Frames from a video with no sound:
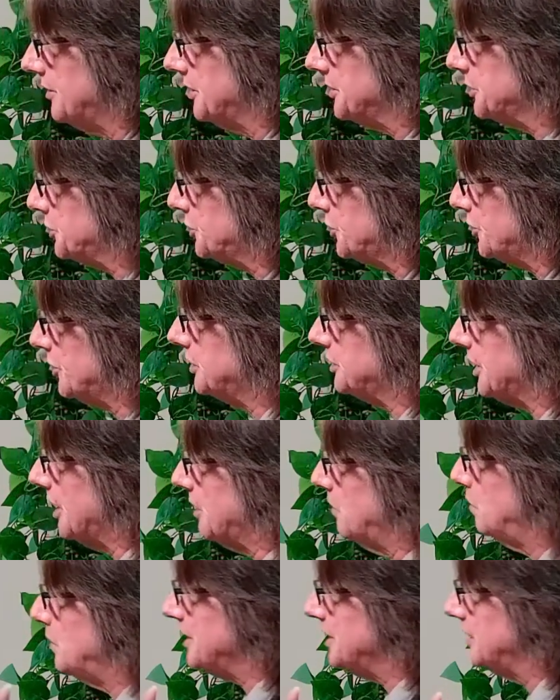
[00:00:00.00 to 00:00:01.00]
this church
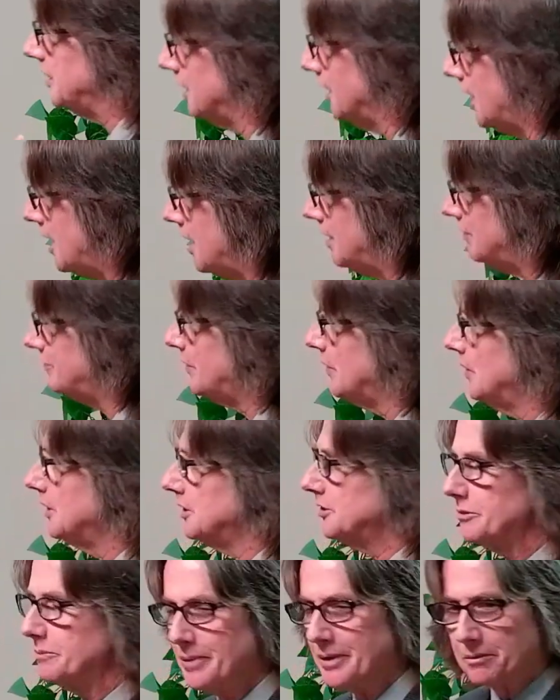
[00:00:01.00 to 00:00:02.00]
and we love
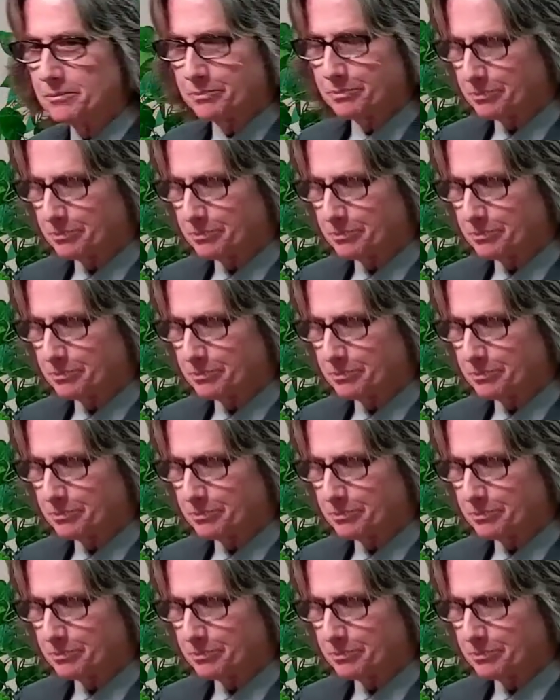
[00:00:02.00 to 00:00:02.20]
to bring,